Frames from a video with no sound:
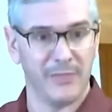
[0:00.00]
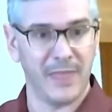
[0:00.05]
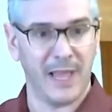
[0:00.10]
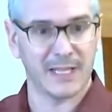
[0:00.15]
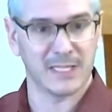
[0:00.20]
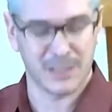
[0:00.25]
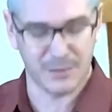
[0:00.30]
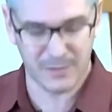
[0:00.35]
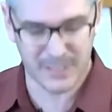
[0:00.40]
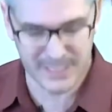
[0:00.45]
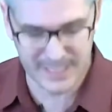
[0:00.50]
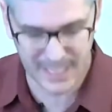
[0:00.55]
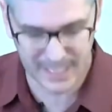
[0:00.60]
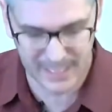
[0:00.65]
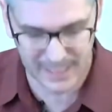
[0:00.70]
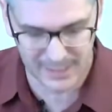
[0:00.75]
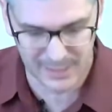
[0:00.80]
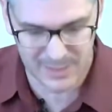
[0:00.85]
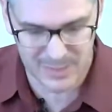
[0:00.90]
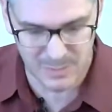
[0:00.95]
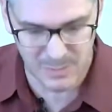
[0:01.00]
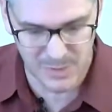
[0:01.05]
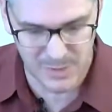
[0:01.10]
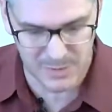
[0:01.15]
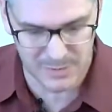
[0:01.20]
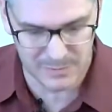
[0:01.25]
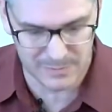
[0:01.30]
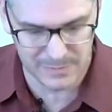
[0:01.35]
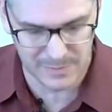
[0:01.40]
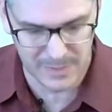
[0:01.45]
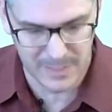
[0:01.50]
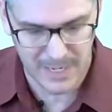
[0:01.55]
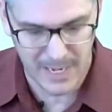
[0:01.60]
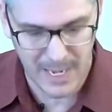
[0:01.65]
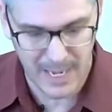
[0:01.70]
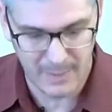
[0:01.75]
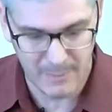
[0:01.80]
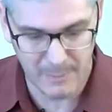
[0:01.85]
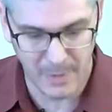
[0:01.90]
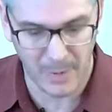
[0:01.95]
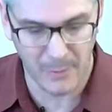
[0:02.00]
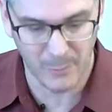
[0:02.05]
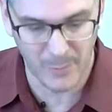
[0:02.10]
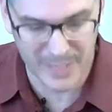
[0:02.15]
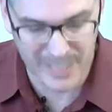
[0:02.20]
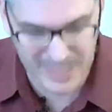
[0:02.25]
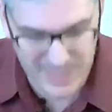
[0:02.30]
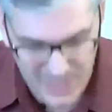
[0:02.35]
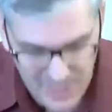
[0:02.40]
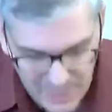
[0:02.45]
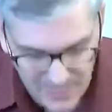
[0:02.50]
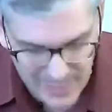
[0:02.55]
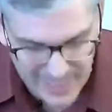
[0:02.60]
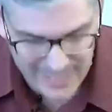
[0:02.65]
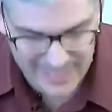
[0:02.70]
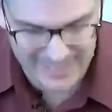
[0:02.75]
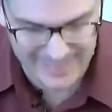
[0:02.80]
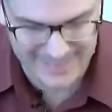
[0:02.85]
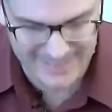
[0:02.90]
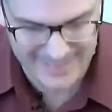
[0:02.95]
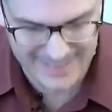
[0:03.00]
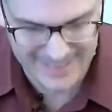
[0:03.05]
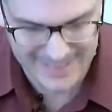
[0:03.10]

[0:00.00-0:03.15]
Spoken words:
that's a ridiculous move, but we do it.